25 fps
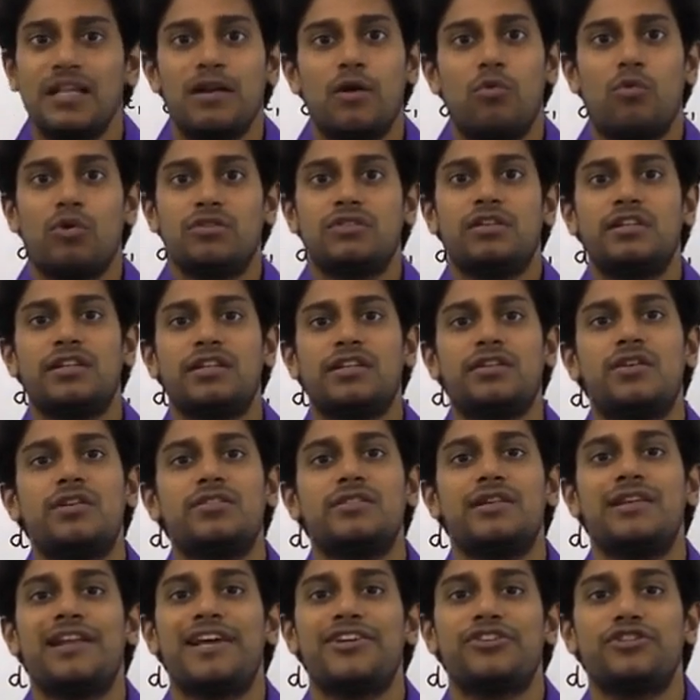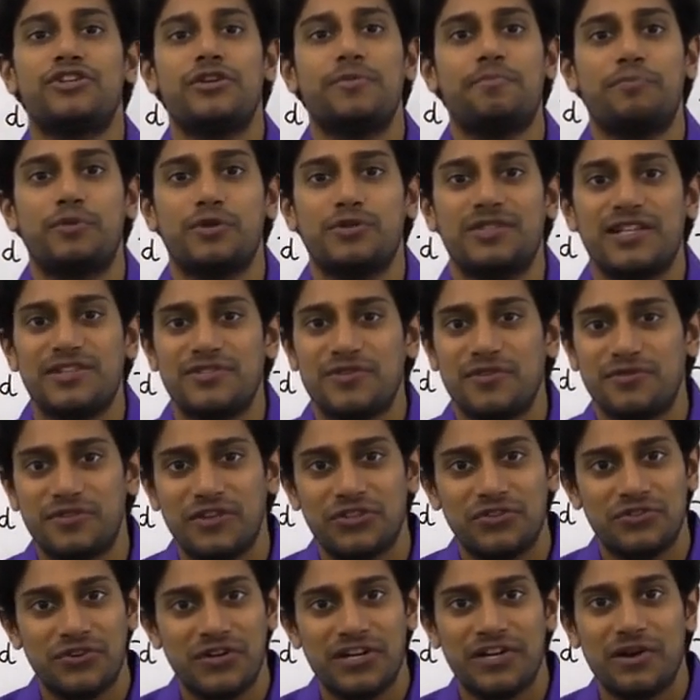Wasn't it your selection process of the
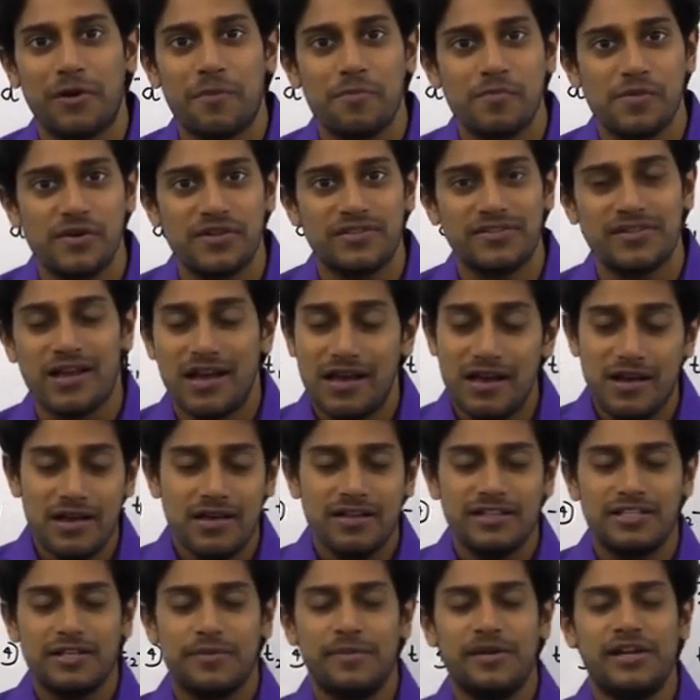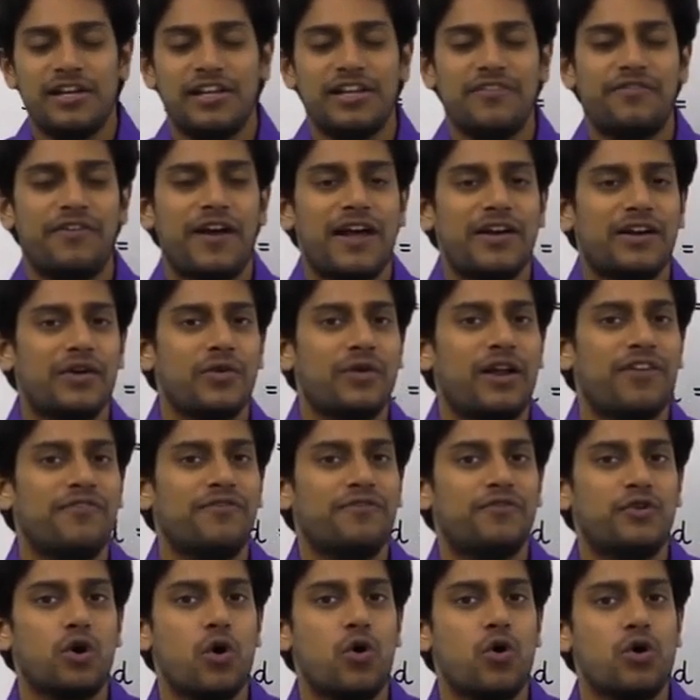3 numbers? Similarly, if I could
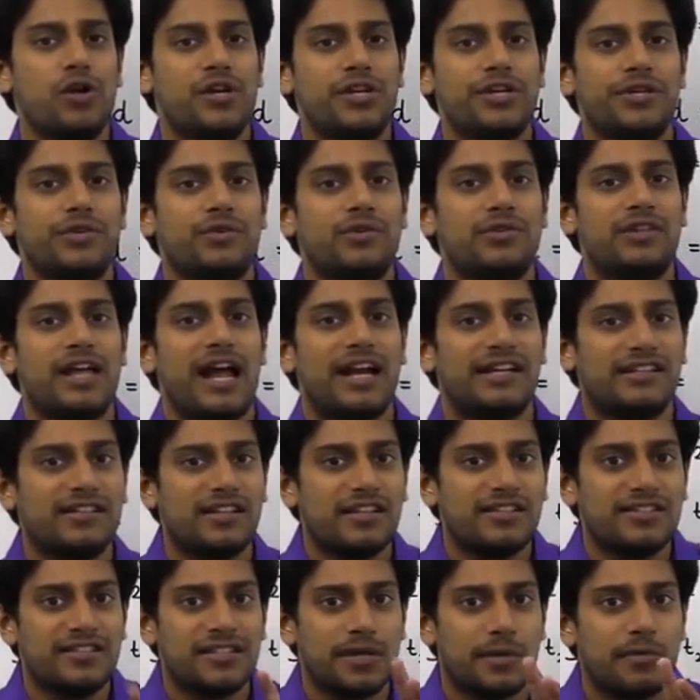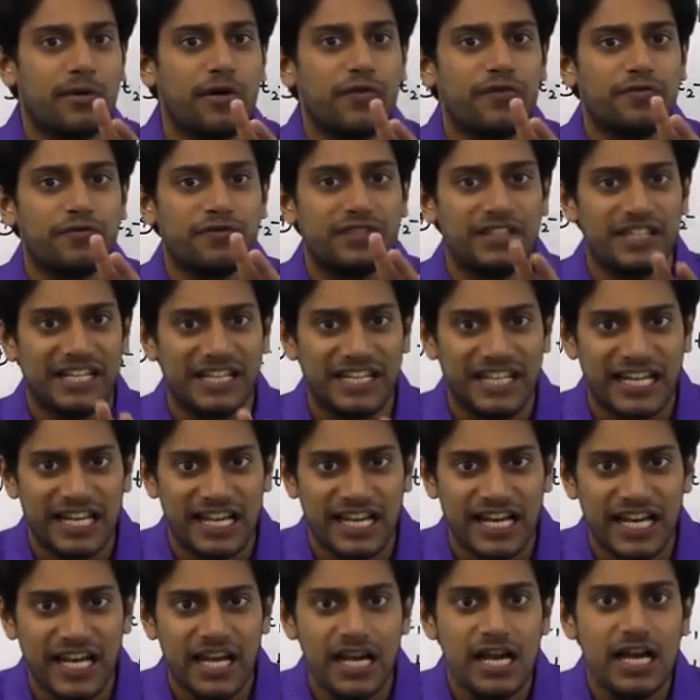have told you that the sum of
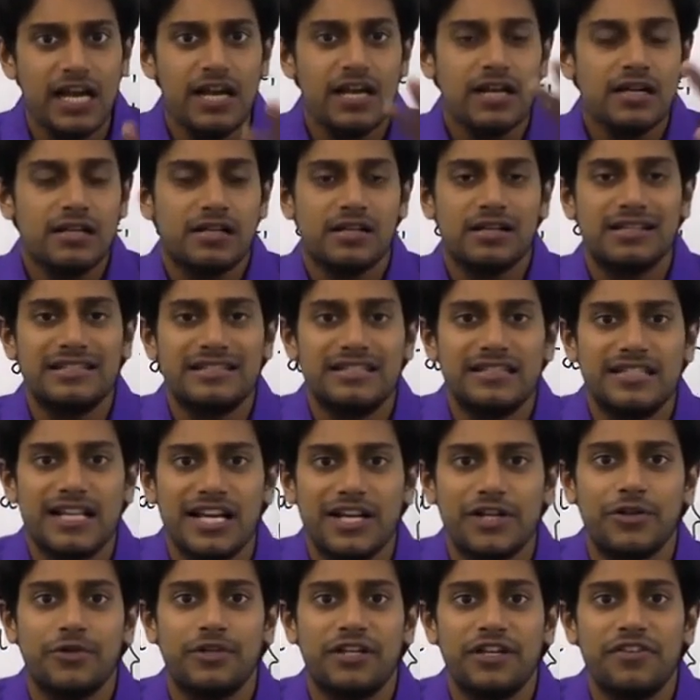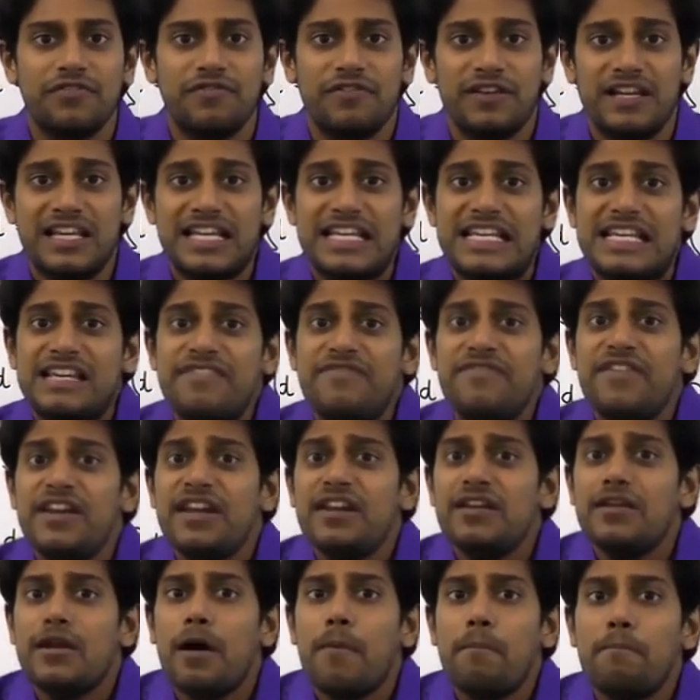3 consecutive
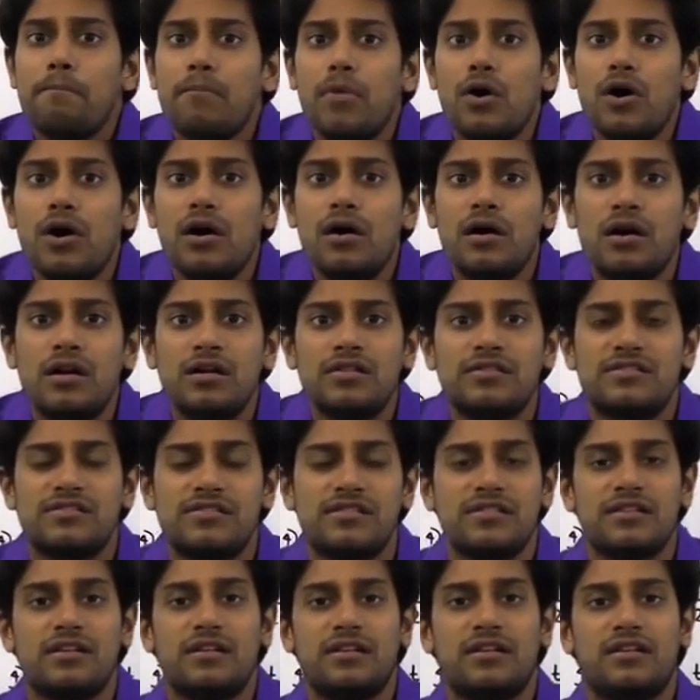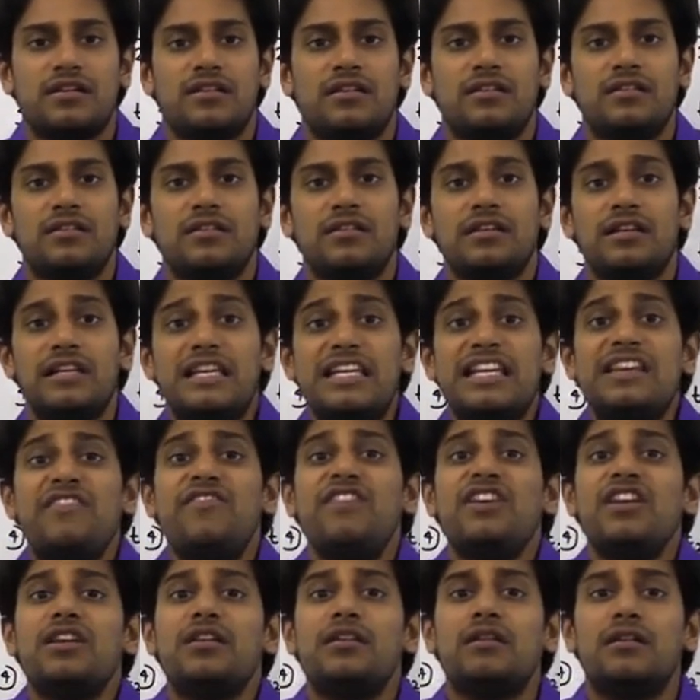even numbers,
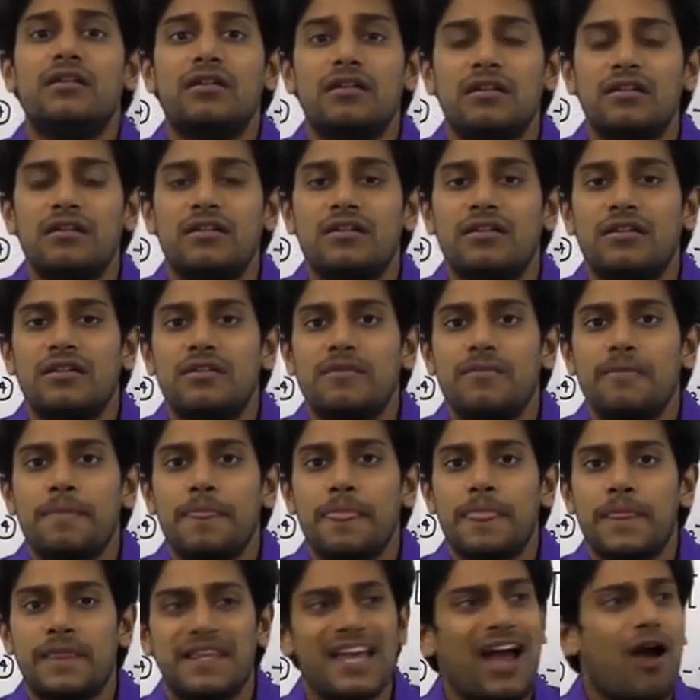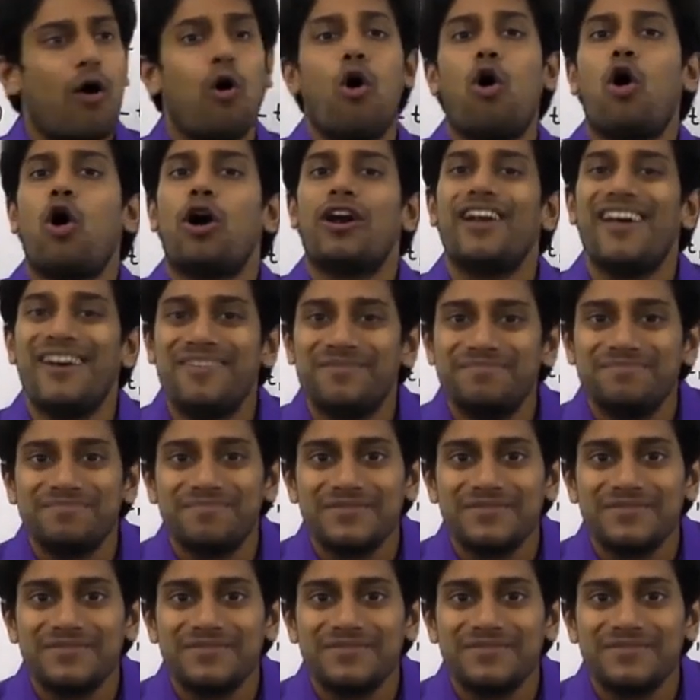even, yeah, odd,